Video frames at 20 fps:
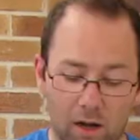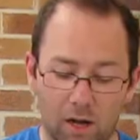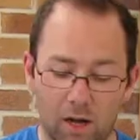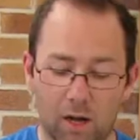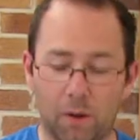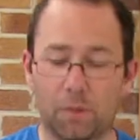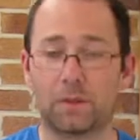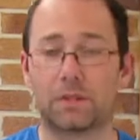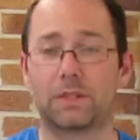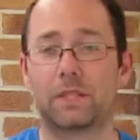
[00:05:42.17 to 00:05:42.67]

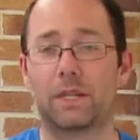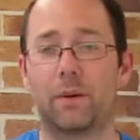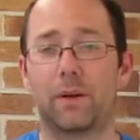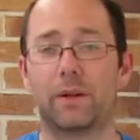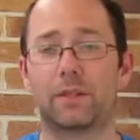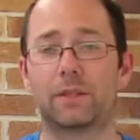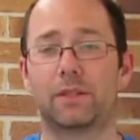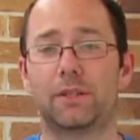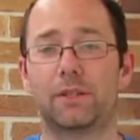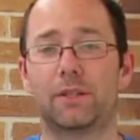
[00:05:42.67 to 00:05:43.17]
I was
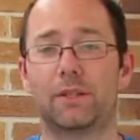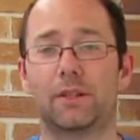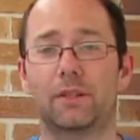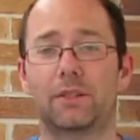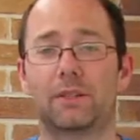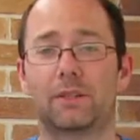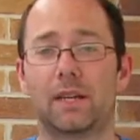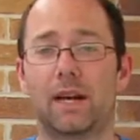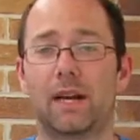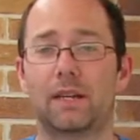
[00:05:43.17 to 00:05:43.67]
going to
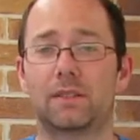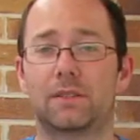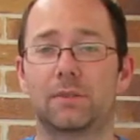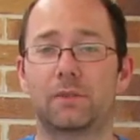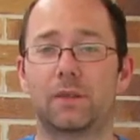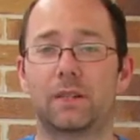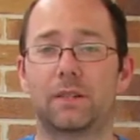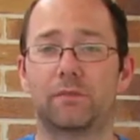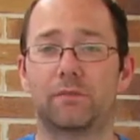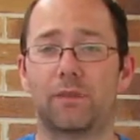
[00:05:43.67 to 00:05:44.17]
start
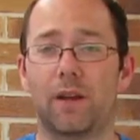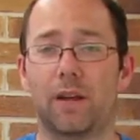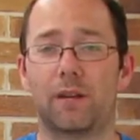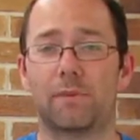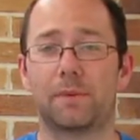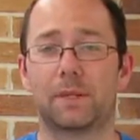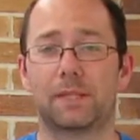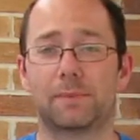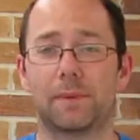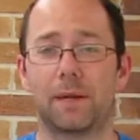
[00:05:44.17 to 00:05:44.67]
doing
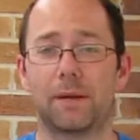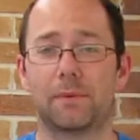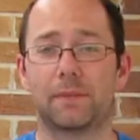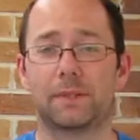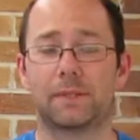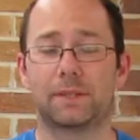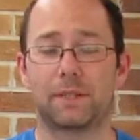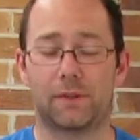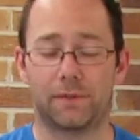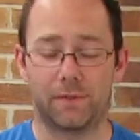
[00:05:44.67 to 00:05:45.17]
random
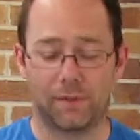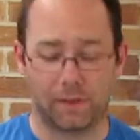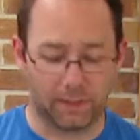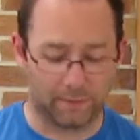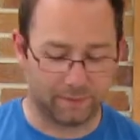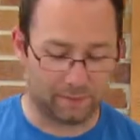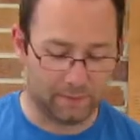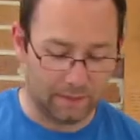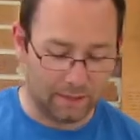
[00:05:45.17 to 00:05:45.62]
experiments that I find.